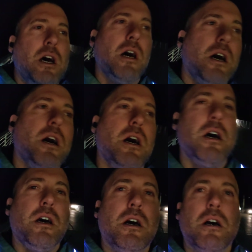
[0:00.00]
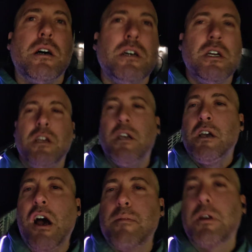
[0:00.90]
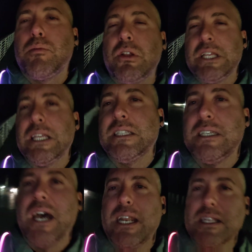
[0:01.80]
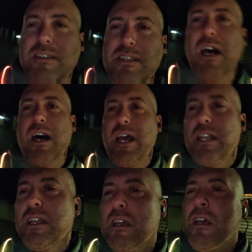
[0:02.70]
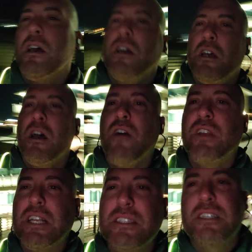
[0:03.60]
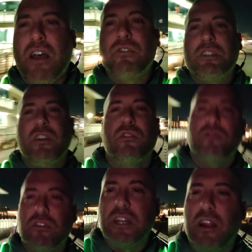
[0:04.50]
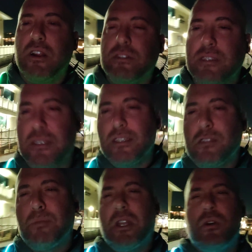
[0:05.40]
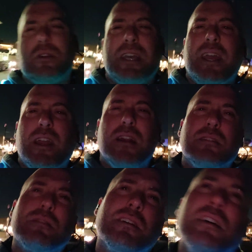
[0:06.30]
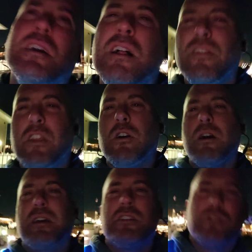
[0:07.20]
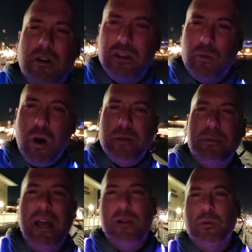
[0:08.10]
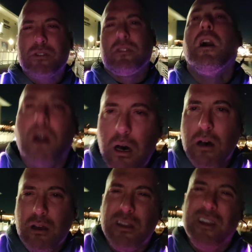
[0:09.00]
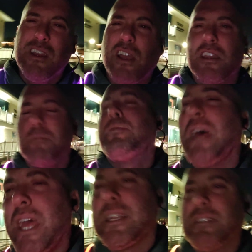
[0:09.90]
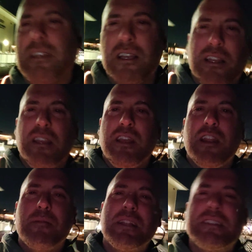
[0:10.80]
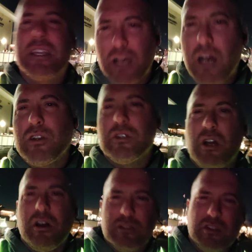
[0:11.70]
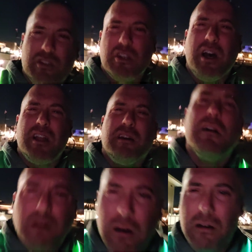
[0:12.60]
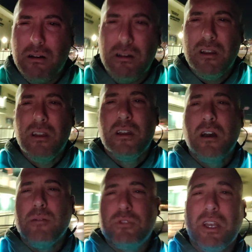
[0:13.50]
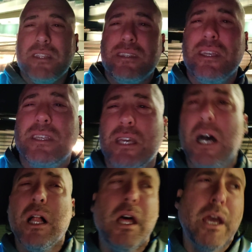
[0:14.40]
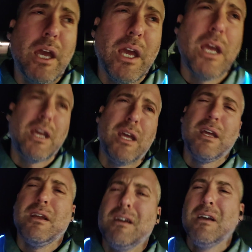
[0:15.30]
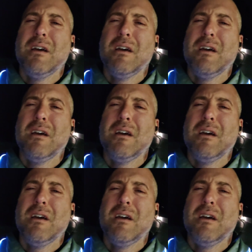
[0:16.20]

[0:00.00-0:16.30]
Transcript: Ah. I'm completely dead inside. I've got seven different venereal diseases, but who cares? You know what I'm gonna do? I'm gonna walk backwards ugh, and get pegged. And I'm gonna take $100 a shot. Ugh, I'm Gen Z Kelly.